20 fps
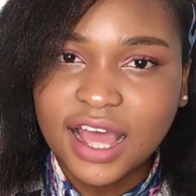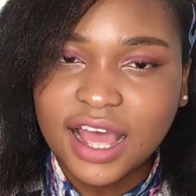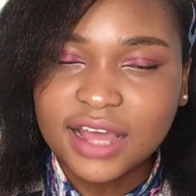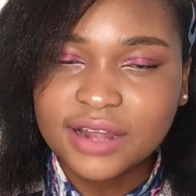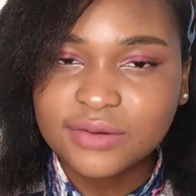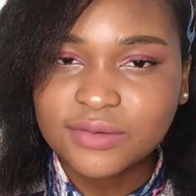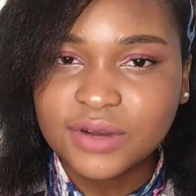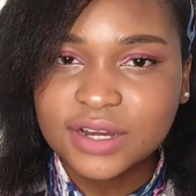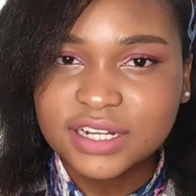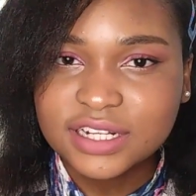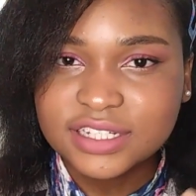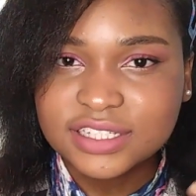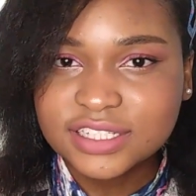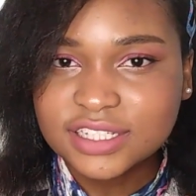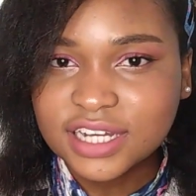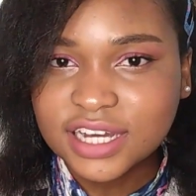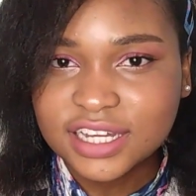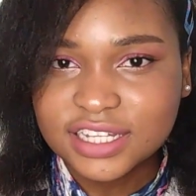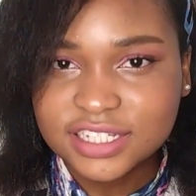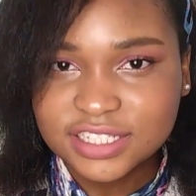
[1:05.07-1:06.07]
And what it
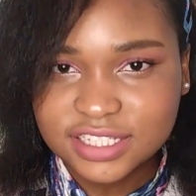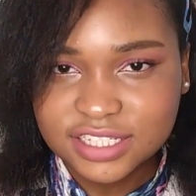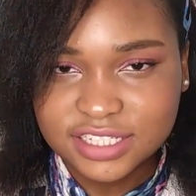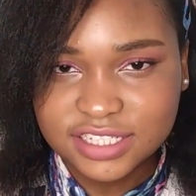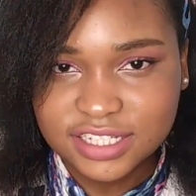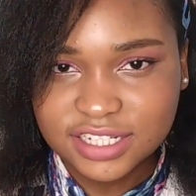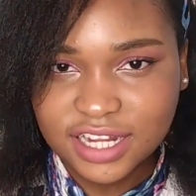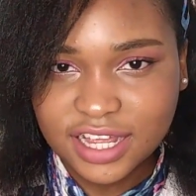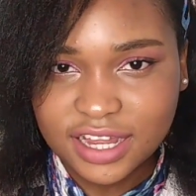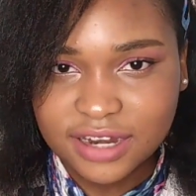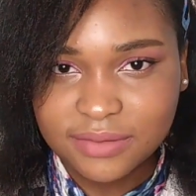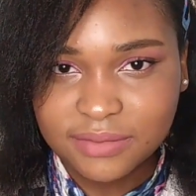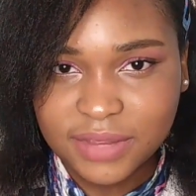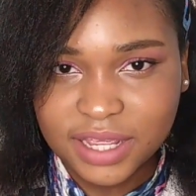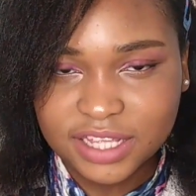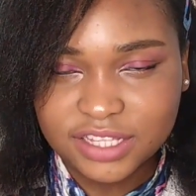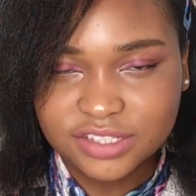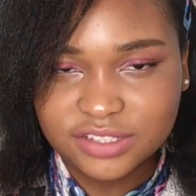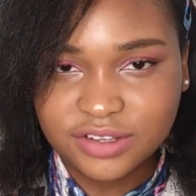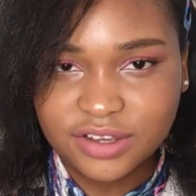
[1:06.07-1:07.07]
does is it
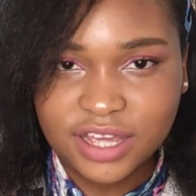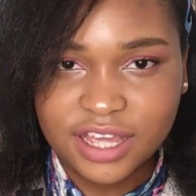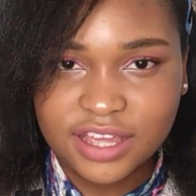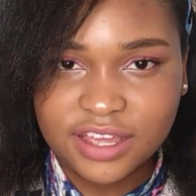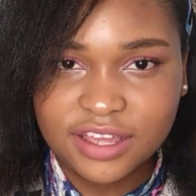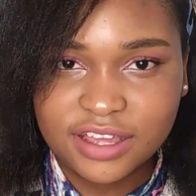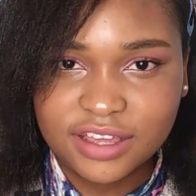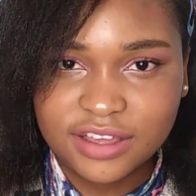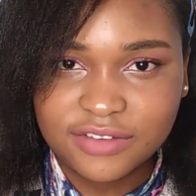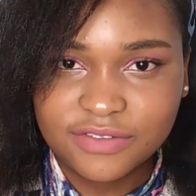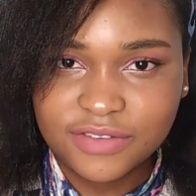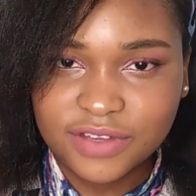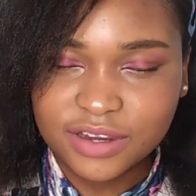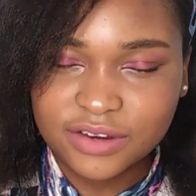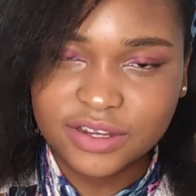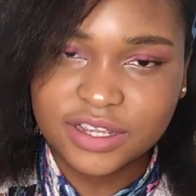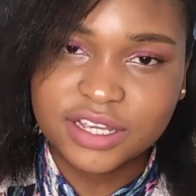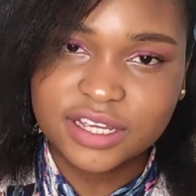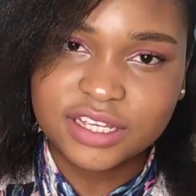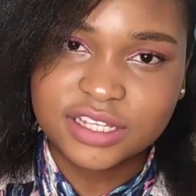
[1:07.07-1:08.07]
makes your hair
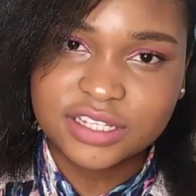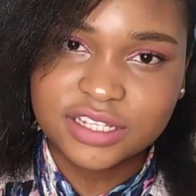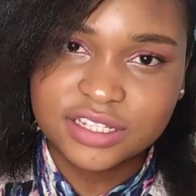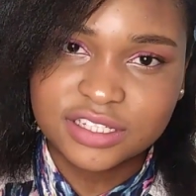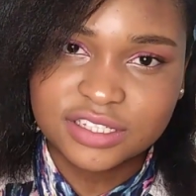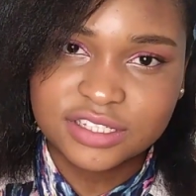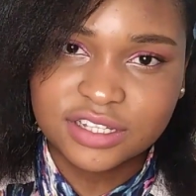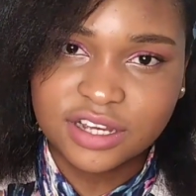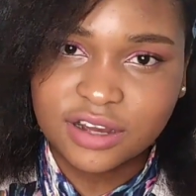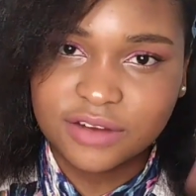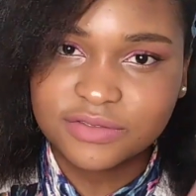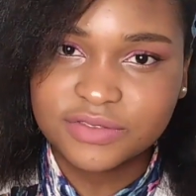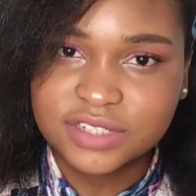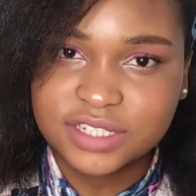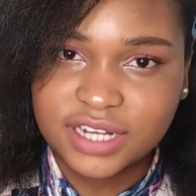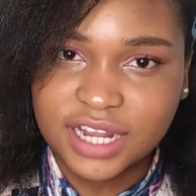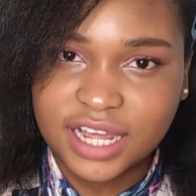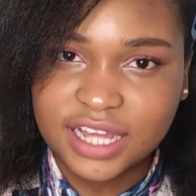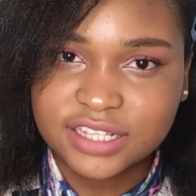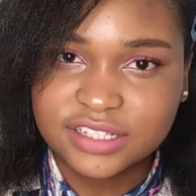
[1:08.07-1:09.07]
very soft.
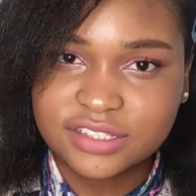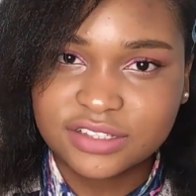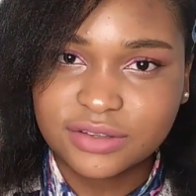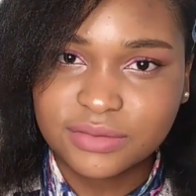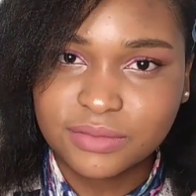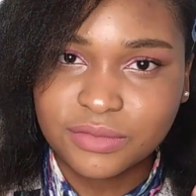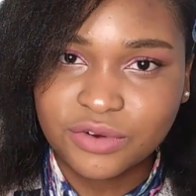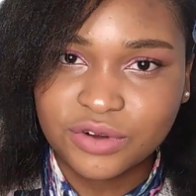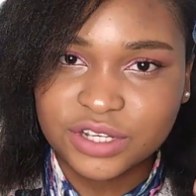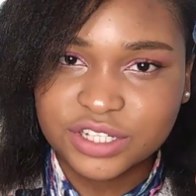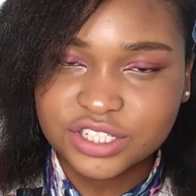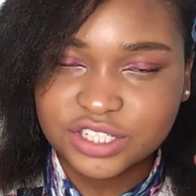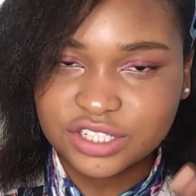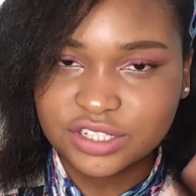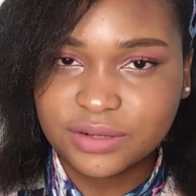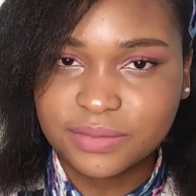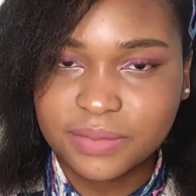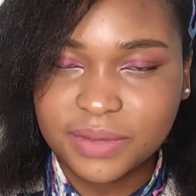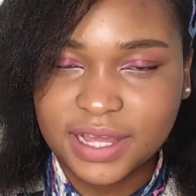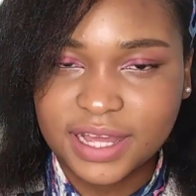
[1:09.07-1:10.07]
It adds the
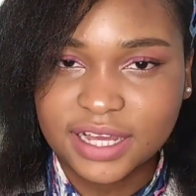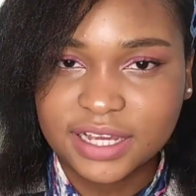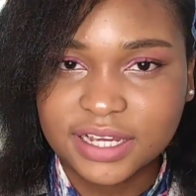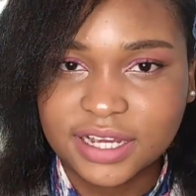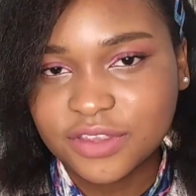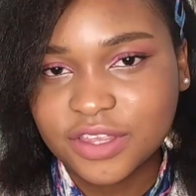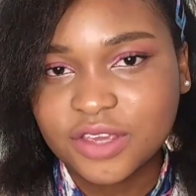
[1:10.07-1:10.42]
moisture back.